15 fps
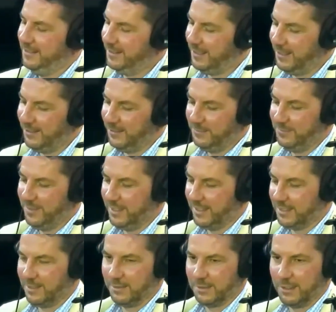So I
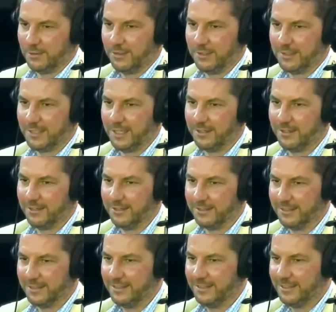guess I was a trendsetter,
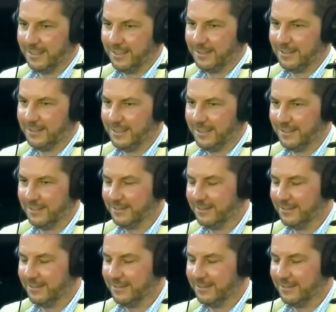and that's,